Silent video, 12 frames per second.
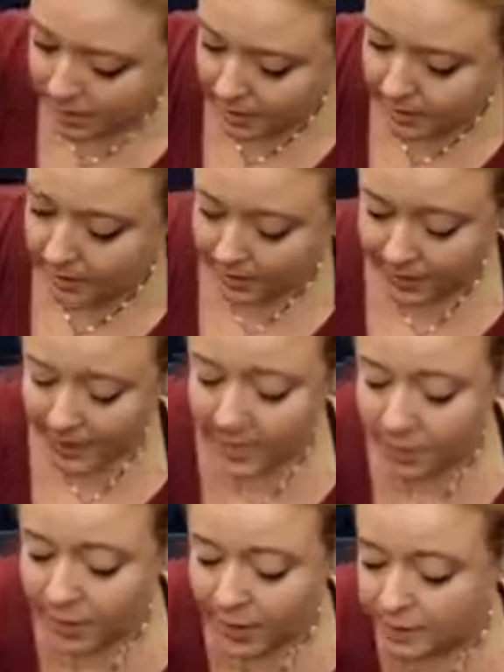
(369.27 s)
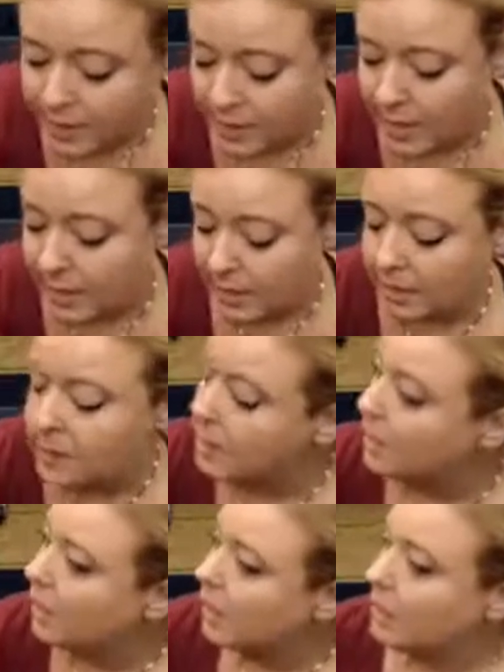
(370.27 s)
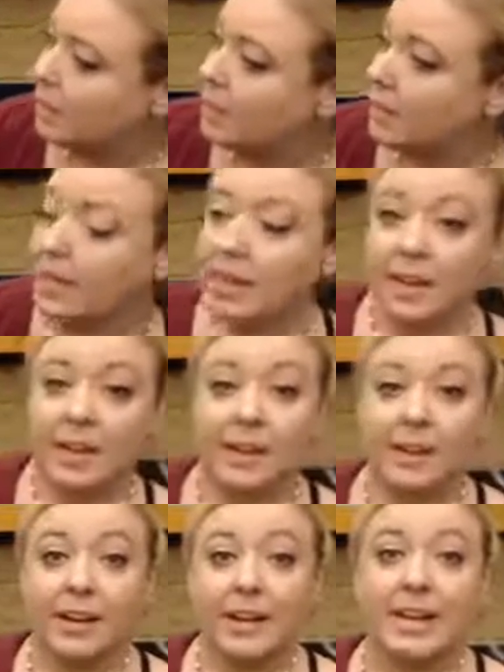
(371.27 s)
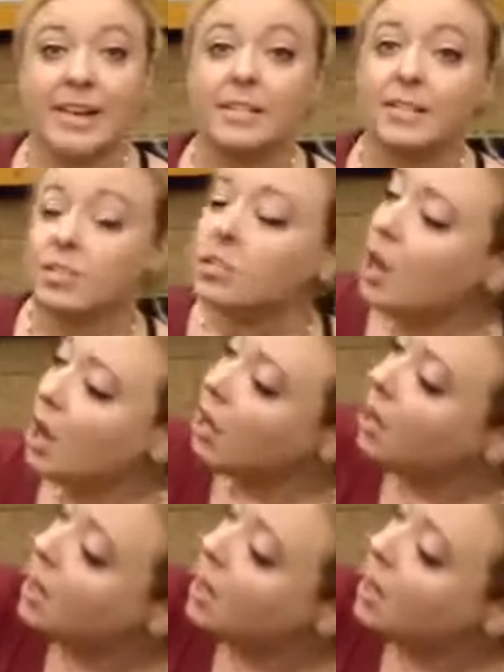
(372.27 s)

When he went in, he saw